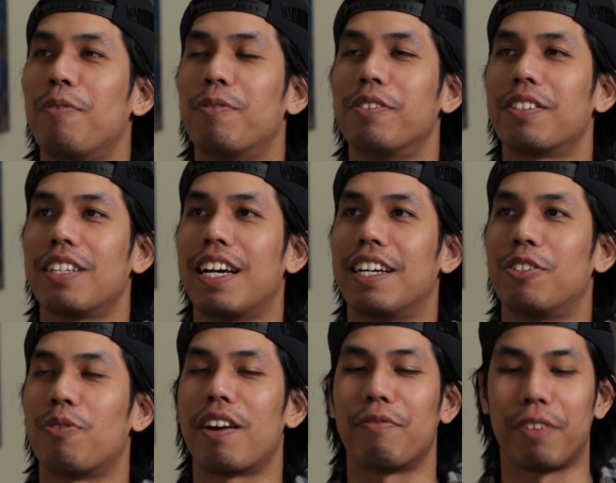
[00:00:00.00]
was like
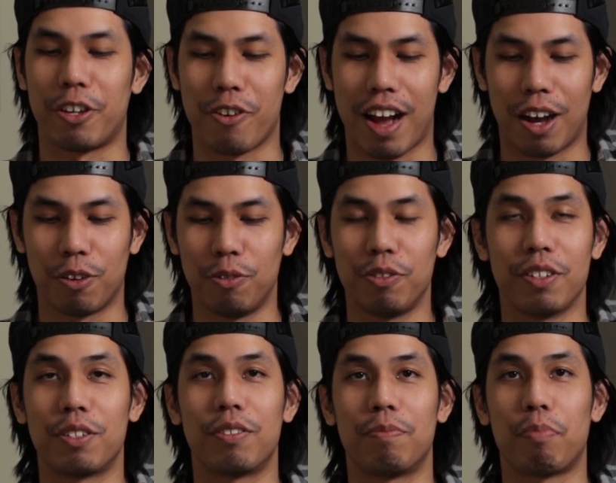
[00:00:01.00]
trying to figure out who
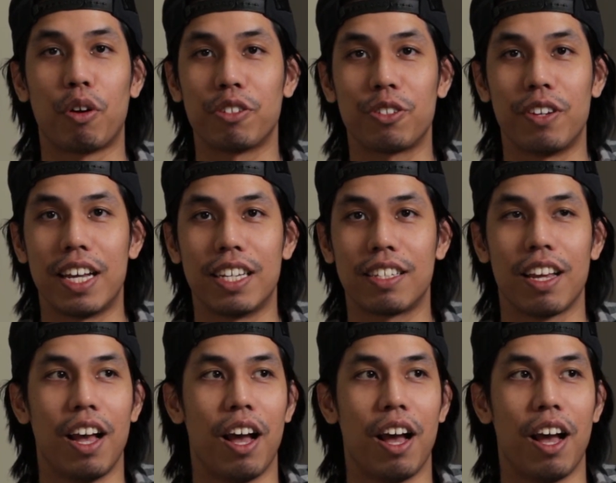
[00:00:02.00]
this person is